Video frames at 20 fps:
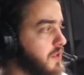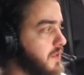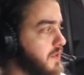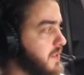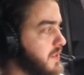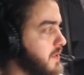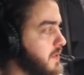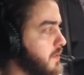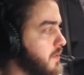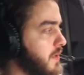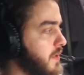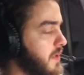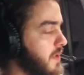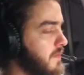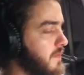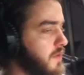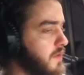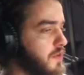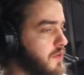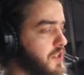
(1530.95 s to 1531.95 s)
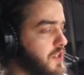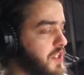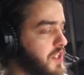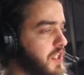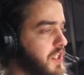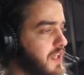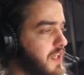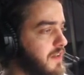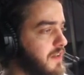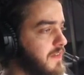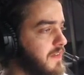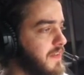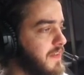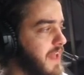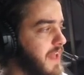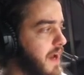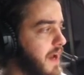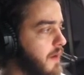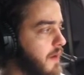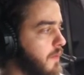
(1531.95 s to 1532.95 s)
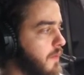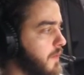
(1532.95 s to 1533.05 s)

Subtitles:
so it leaves your shields down.